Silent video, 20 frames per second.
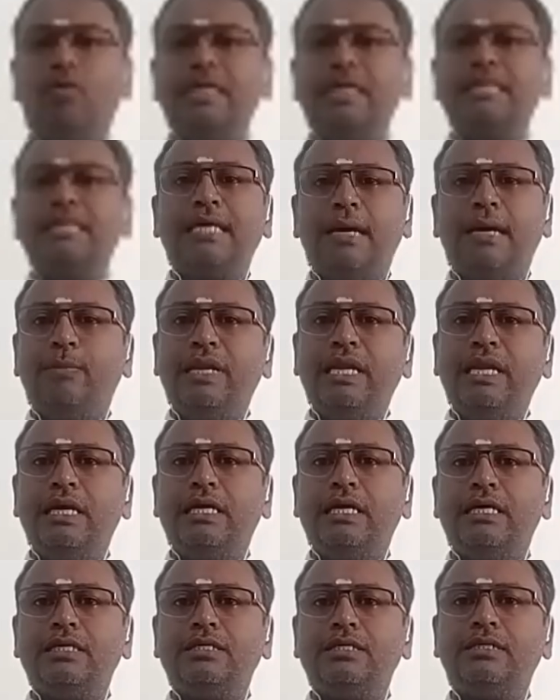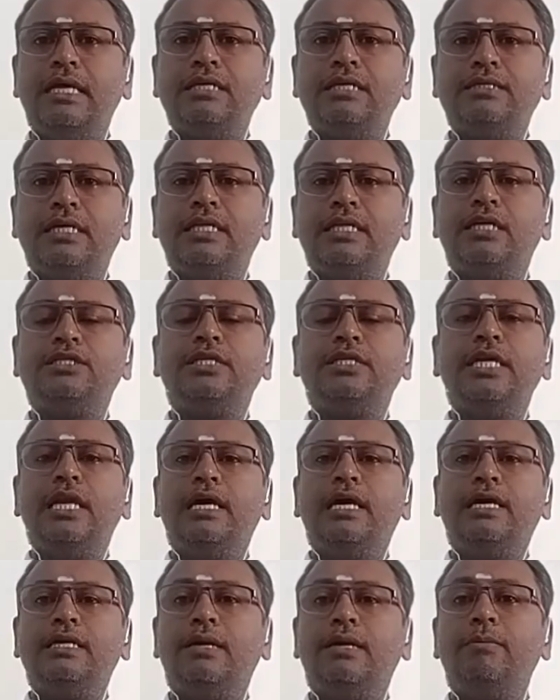is happening is, the Sri
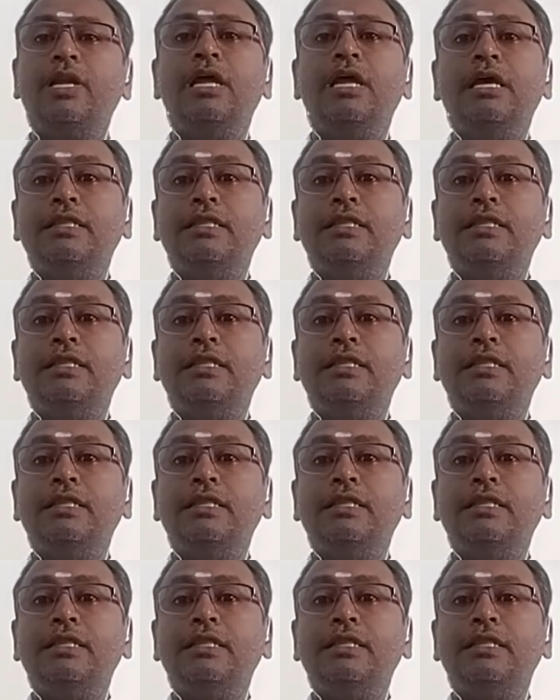Lankan Tamil,